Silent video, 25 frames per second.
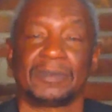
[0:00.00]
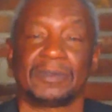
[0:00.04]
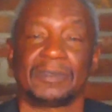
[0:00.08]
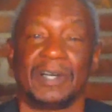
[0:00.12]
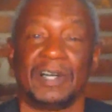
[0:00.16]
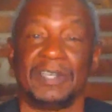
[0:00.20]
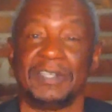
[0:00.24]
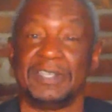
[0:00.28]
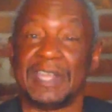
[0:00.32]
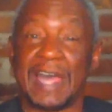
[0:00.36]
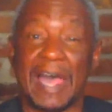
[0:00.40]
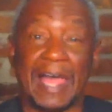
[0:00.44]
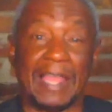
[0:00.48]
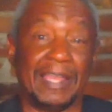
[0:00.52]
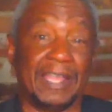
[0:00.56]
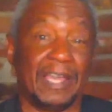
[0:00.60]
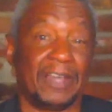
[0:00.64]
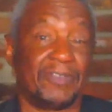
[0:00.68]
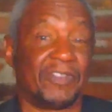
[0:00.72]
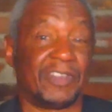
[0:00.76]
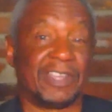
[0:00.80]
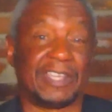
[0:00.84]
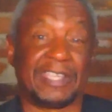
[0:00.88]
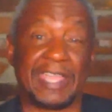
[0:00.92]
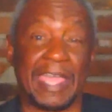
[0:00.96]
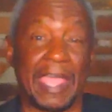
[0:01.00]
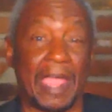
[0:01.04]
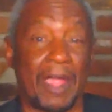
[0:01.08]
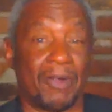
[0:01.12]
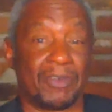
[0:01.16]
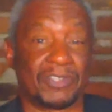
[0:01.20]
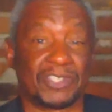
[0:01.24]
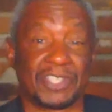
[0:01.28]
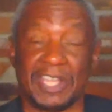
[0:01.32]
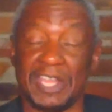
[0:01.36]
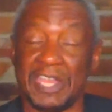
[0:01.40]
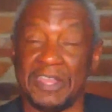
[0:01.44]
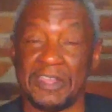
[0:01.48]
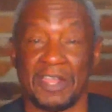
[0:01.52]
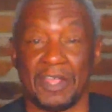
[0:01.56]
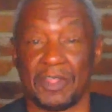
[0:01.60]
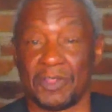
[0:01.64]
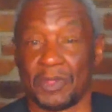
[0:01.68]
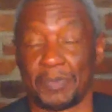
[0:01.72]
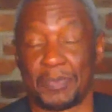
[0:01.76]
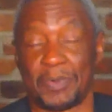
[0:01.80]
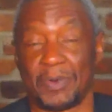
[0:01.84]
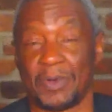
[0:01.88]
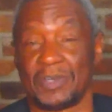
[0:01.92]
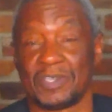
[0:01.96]
or not looking for the character in the other
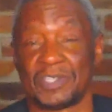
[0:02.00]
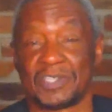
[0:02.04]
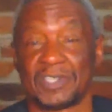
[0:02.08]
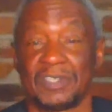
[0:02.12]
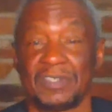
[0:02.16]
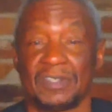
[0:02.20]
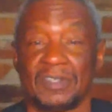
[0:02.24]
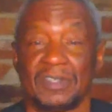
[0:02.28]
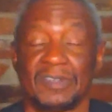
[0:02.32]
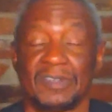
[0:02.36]
person.